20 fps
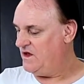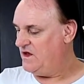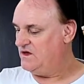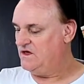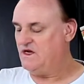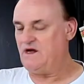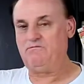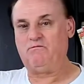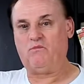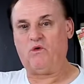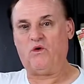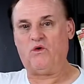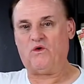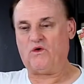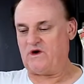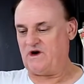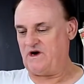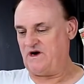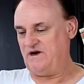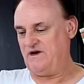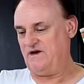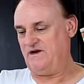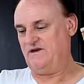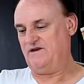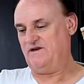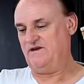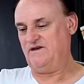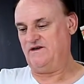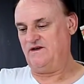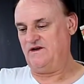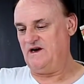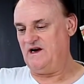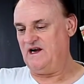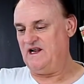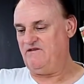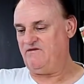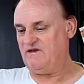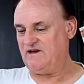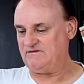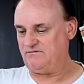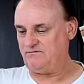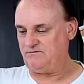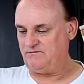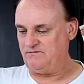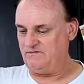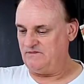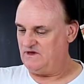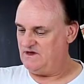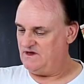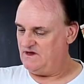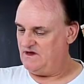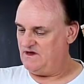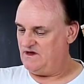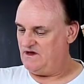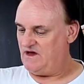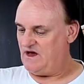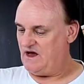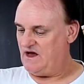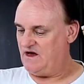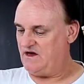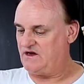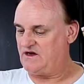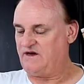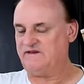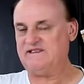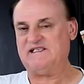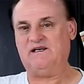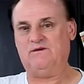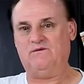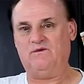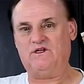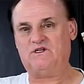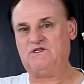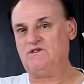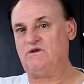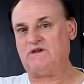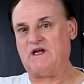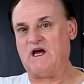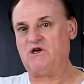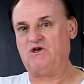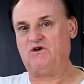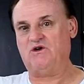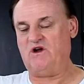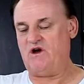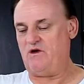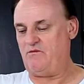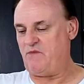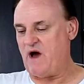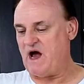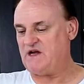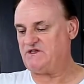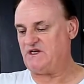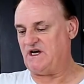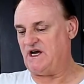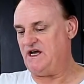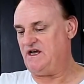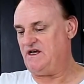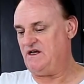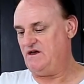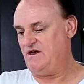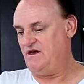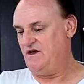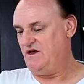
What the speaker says: The pork liver cream. It's not actually a pate.